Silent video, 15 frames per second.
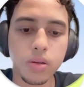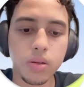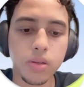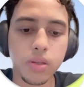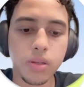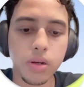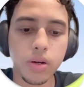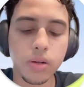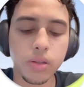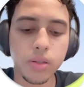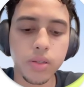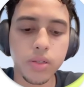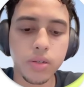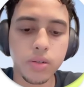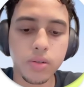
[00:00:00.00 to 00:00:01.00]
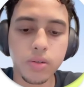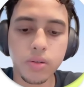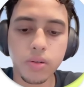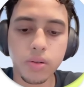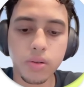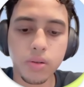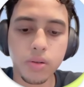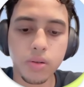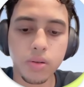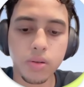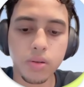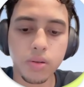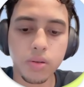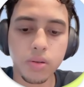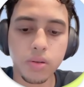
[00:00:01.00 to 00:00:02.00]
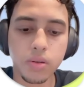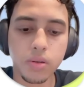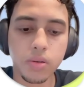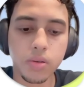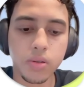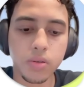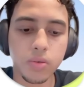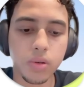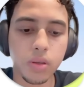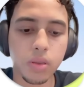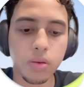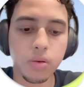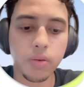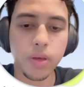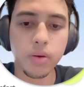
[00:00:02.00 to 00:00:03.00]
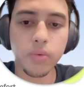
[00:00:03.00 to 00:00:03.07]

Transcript: dog leashes. So we can throw that